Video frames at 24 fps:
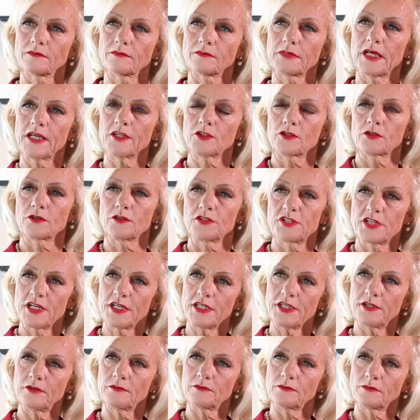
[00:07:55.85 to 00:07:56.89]
and
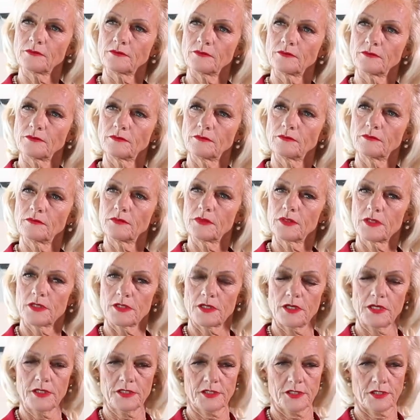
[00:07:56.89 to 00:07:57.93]
continue.
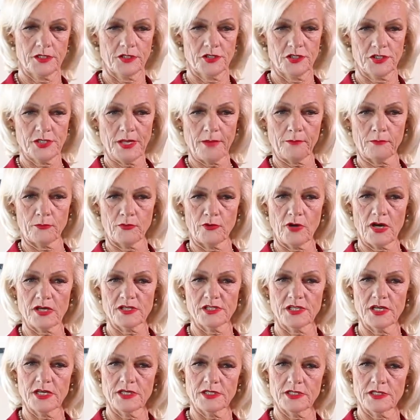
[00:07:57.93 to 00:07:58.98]
It's a step
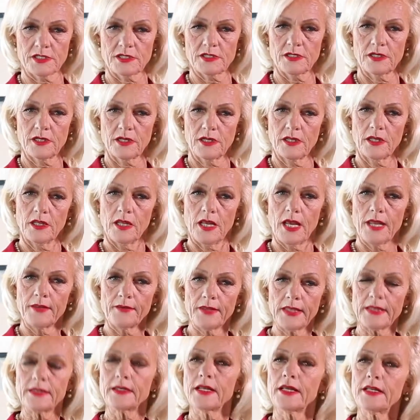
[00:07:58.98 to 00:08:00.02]
process. And
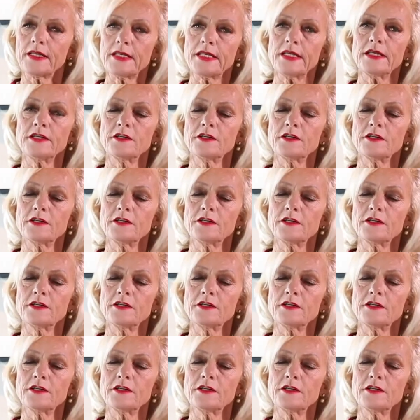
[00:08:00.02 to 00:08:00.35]
then they need